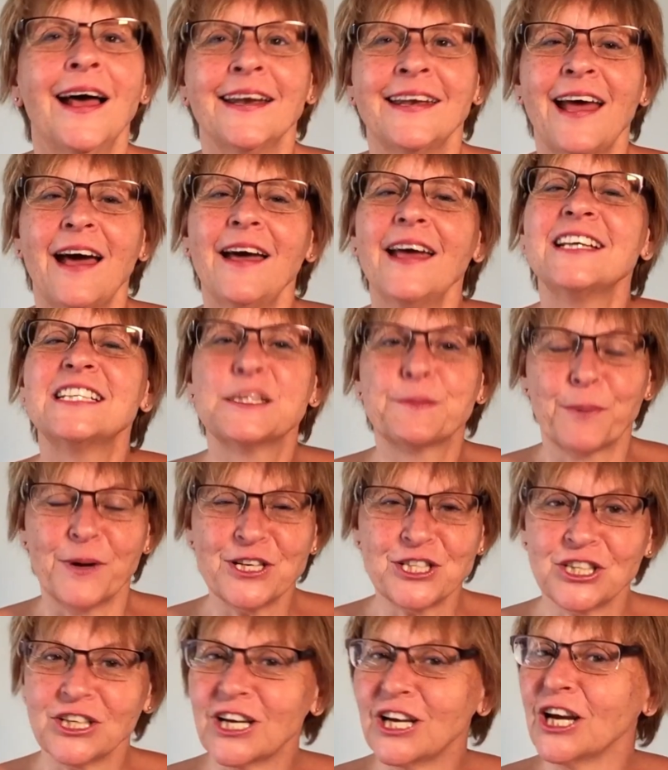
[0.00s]
Now,
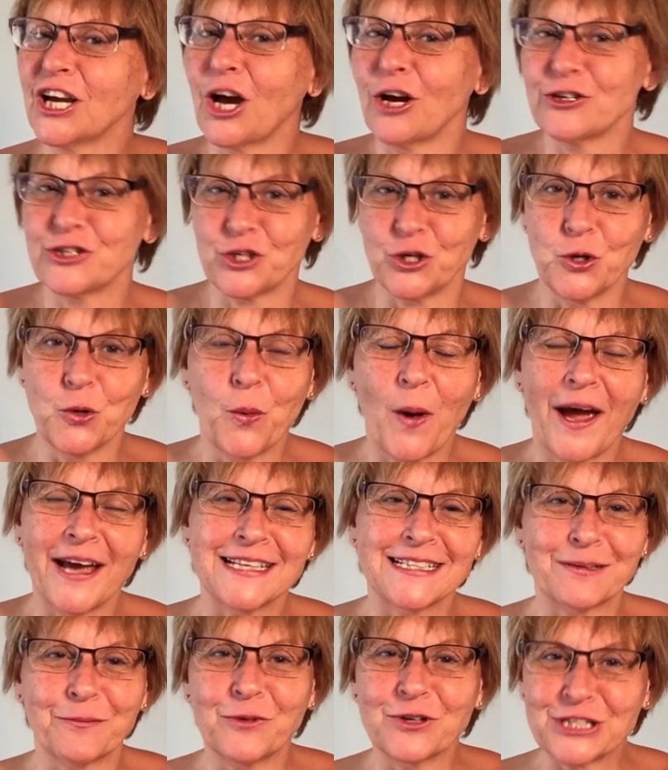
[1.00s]
expression can go two
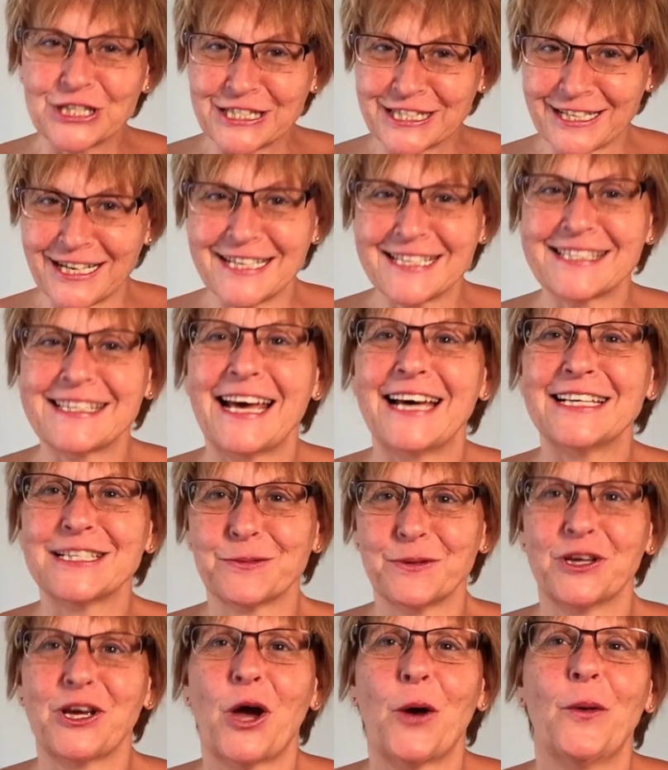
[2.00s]
ways, and we'll discuss that as
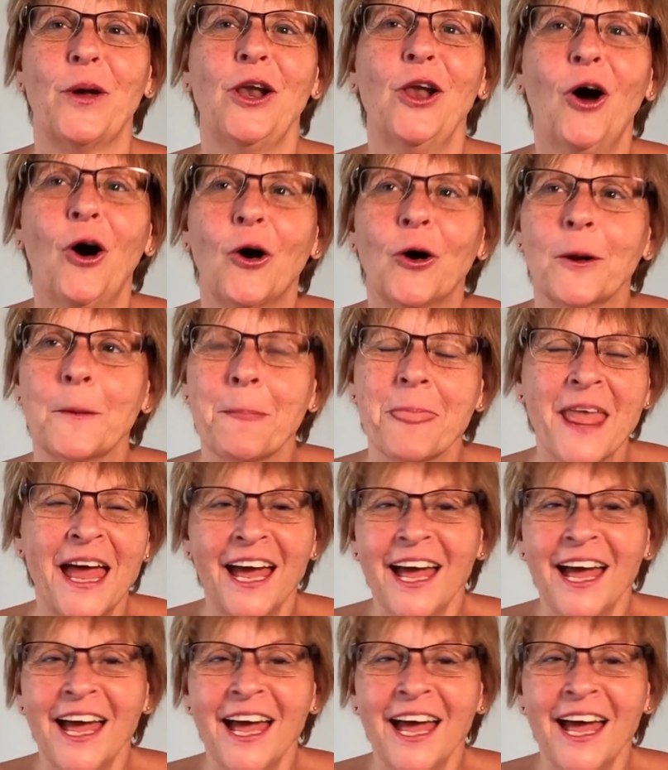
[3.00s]
we go along.